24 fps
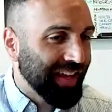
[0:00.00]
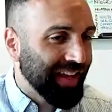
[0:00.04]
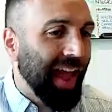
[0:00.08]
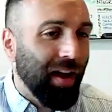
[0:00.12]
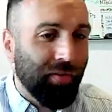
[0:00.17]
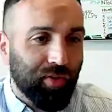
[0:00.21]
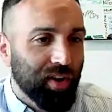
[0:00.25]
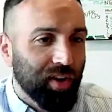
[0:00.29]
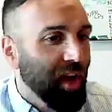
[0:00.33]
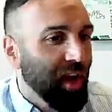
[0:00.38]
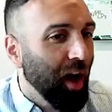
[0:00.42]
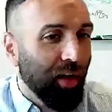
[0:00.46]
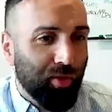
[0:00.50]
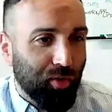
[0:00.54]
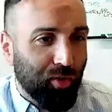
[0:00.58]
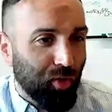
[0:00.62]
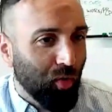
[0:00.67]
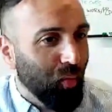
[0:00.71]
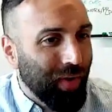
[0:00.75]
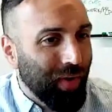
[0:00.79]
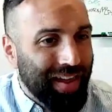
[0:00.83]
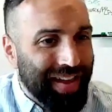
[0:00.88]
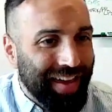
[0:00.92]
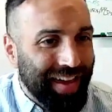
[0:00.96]
Like every
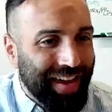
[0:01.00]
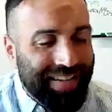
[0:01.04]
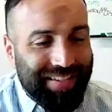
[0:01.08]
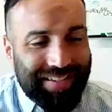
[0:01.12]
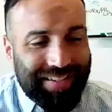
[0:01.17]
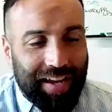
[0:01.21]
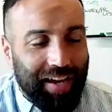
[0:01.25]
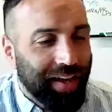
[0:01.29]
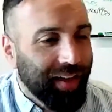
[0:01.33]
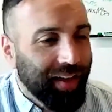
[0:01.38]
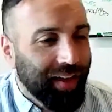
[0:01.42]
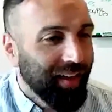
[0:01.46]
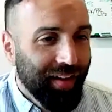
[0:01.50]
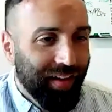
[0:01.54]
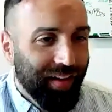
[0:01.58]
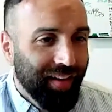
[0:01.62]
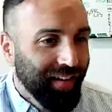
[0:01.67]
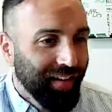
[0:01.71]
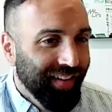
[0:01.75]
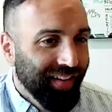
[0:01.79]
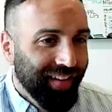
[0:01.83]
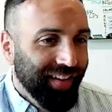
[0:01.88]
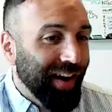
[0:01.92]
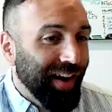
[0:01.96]
other week, he's like,
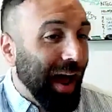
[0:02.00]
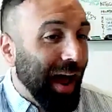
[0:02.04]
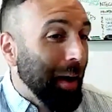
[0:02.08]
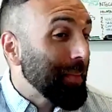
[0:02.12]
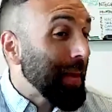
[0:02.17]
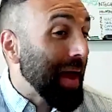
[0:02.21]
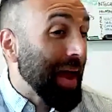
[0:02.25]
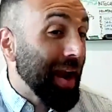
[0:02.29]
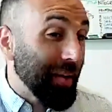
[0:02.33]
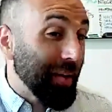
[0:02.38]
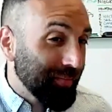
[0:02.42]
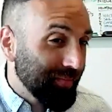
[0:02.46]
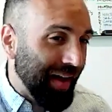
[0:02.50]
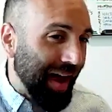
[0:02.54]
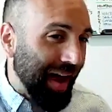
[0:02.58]
I'm